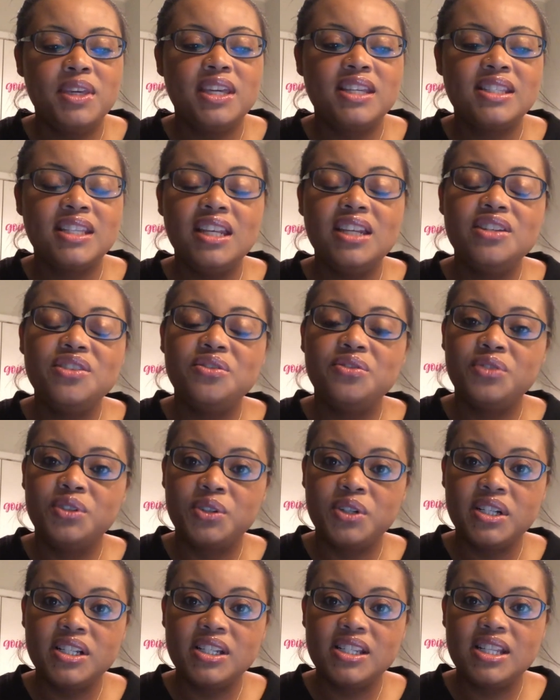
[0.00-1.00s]
because getting
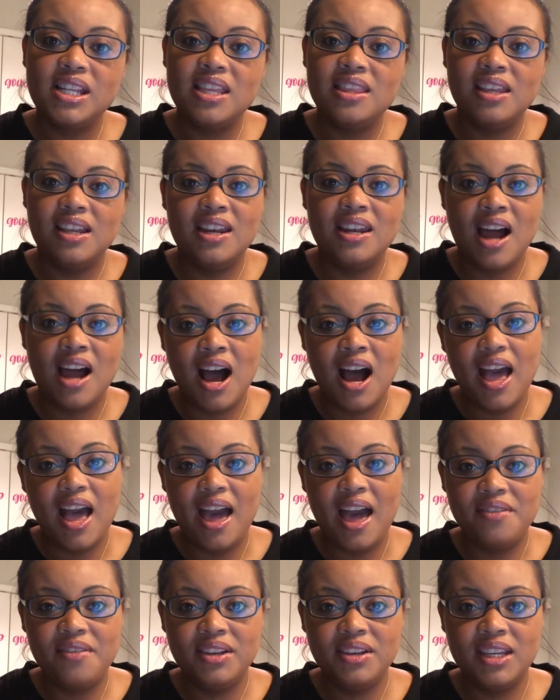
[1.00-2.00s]
divorced and then not
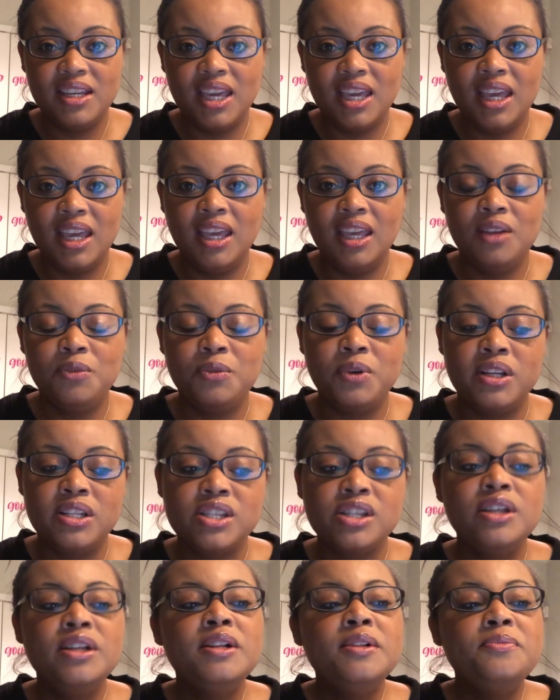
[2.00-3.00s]
having a kid,
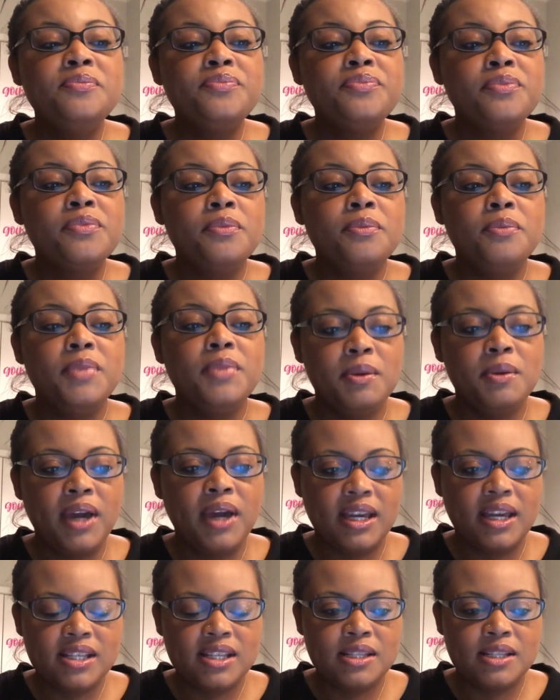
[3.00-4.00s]
which me and my
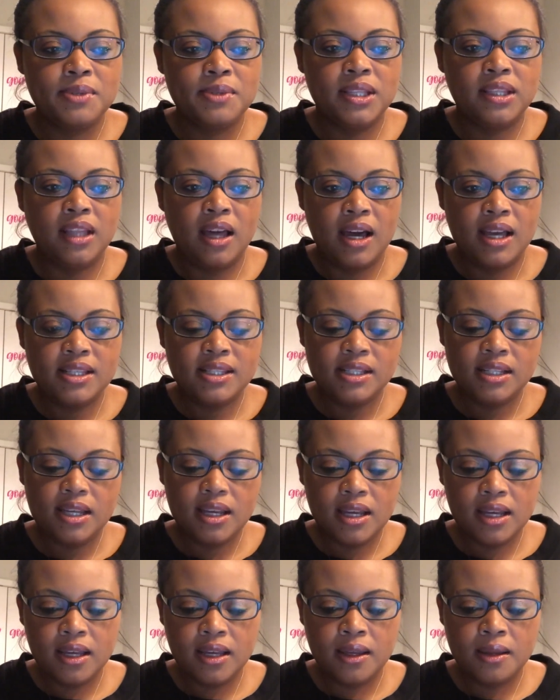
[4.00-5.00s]
ex-husband lost
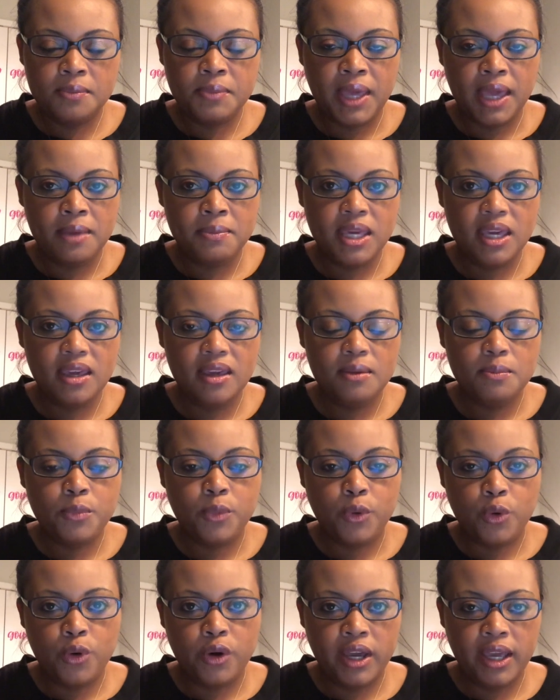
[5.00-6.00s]
a baby
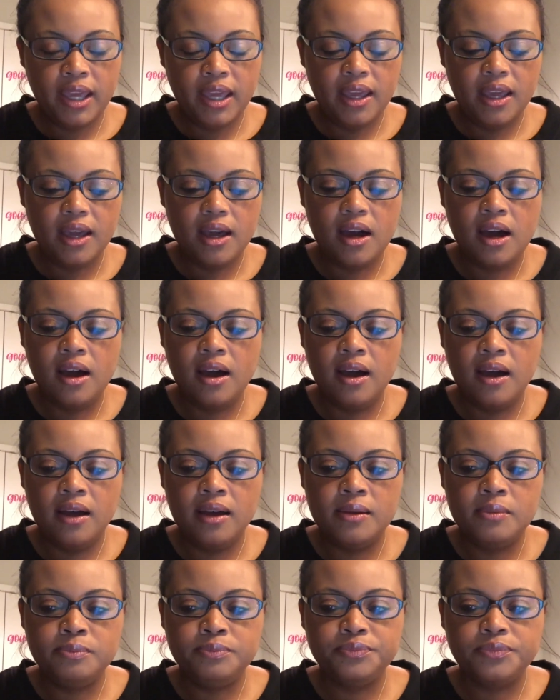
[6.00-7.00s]
boy
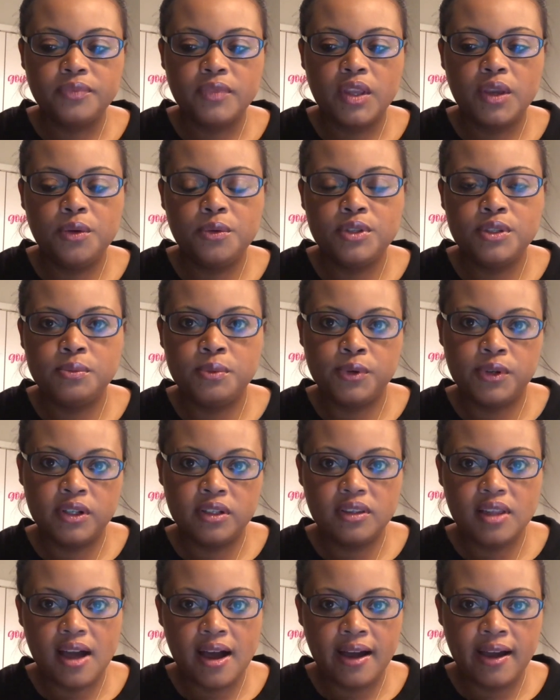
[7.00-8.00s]
who was born
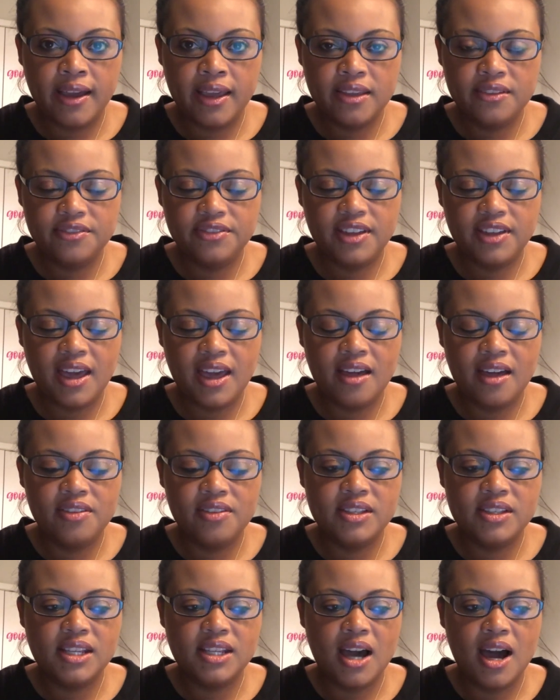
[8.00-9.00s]
alive at
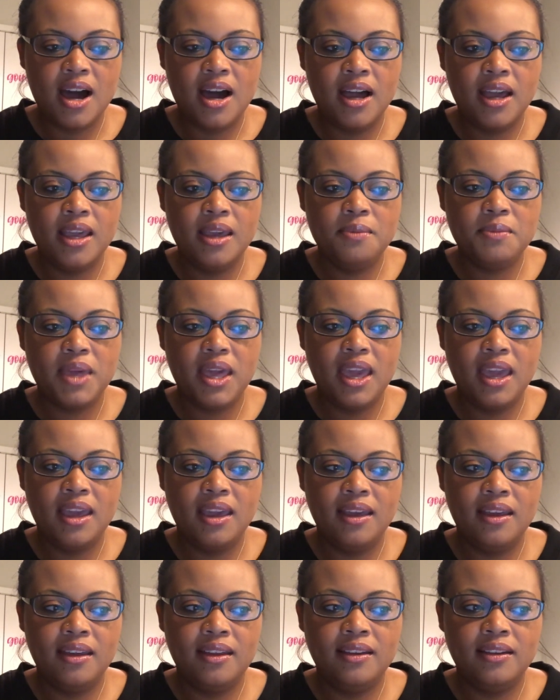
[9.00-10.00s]
the time,
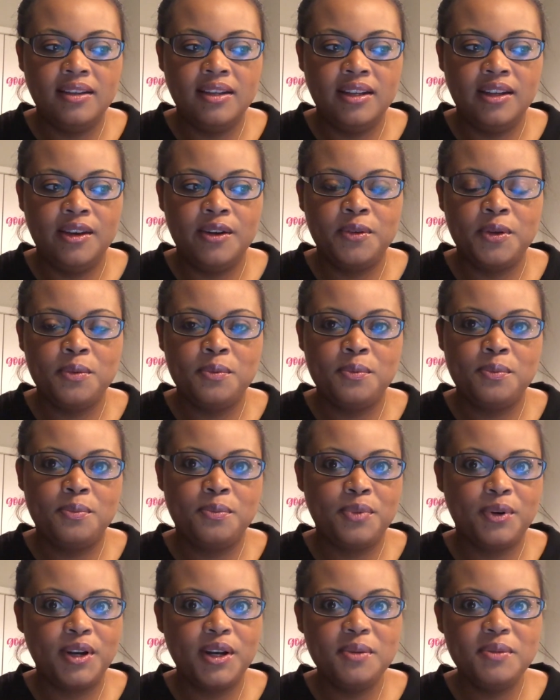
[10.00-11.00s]
and, you know, we
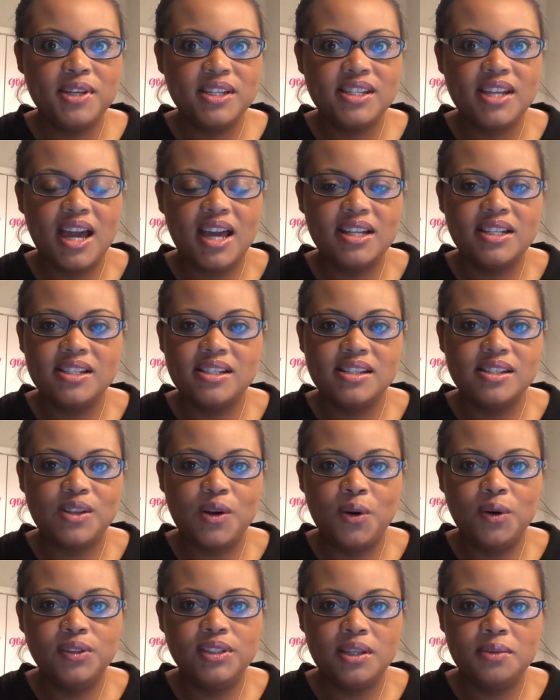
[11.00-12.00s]
pretty much had to just
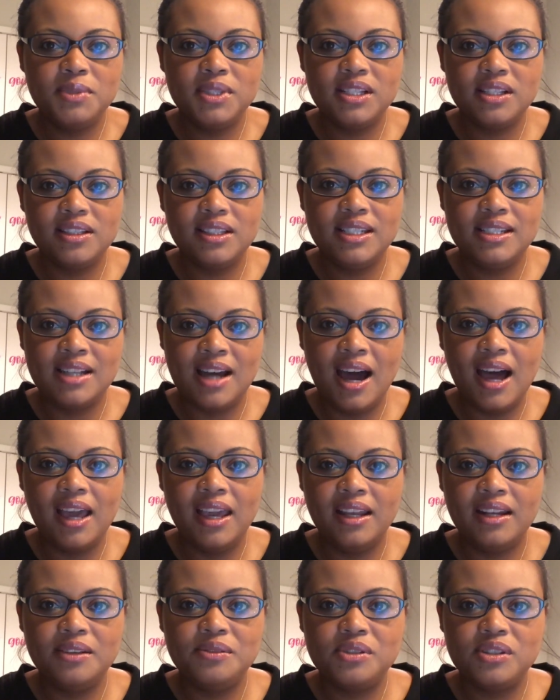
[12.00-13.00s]
hold him until he
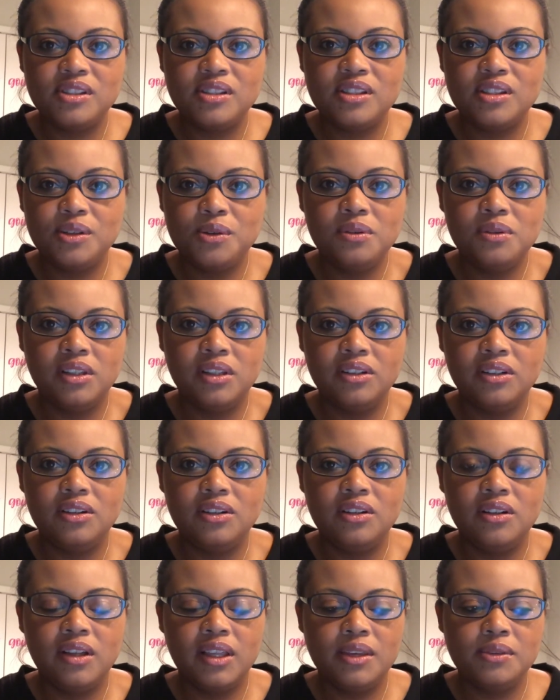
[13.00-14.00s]
died. He was too
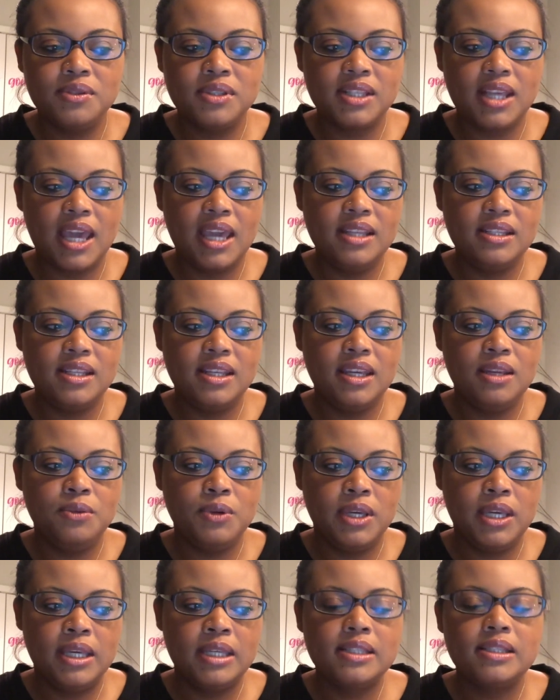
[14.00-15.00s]
little. He was 18
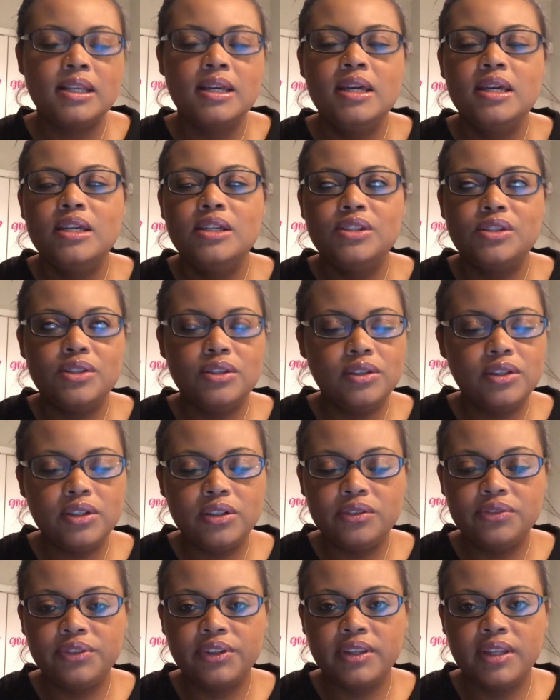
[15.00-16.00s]
weeks, too
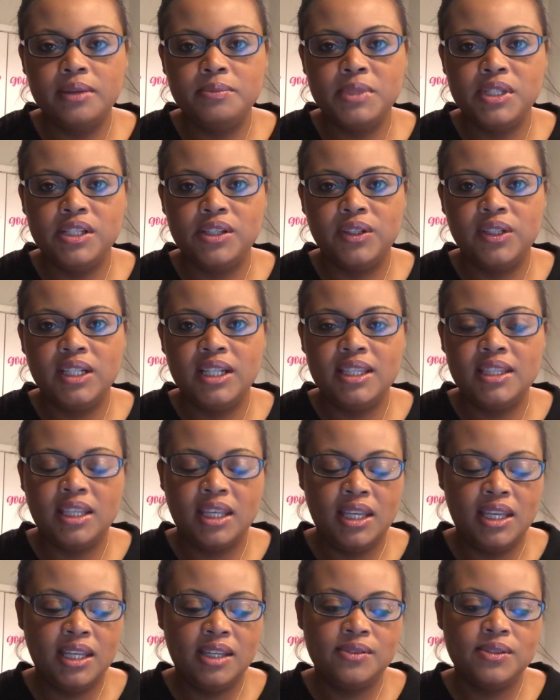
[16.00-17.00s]
little for them to do
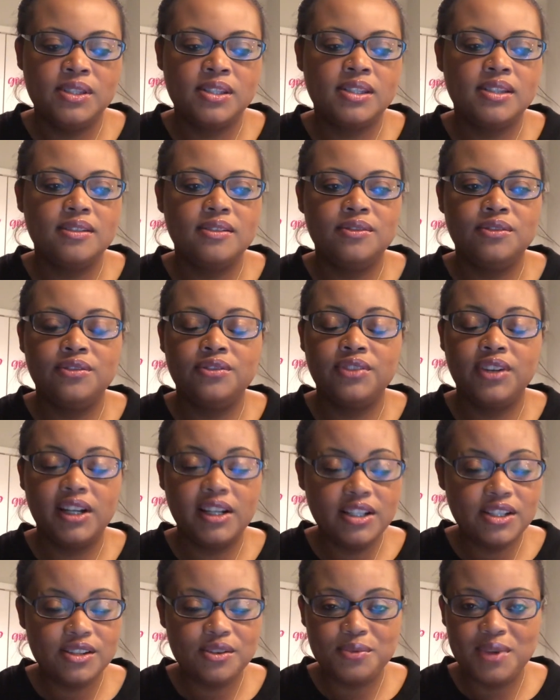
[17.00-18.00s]
anything. It was a
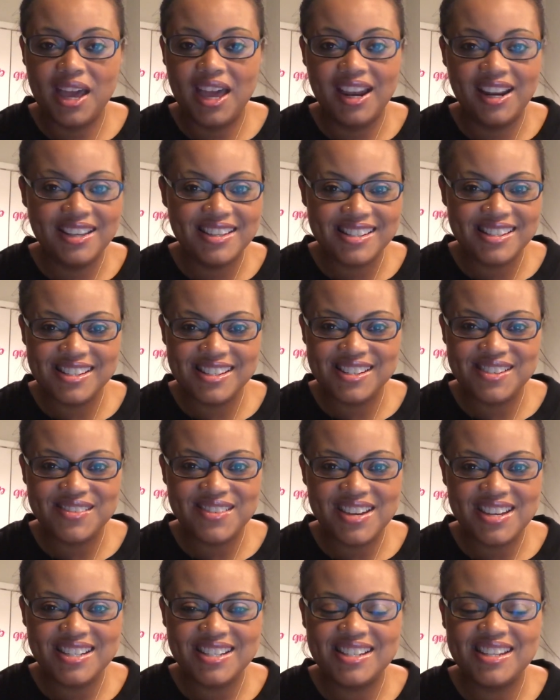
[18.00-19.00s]
very traumatic
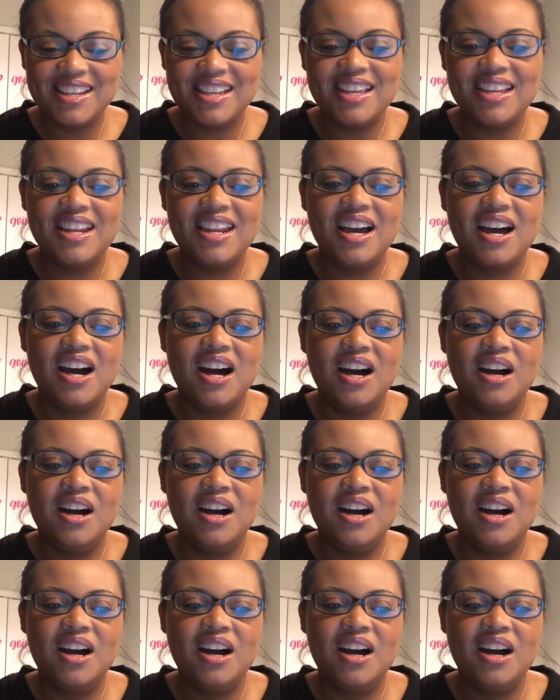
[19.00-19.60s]
situation.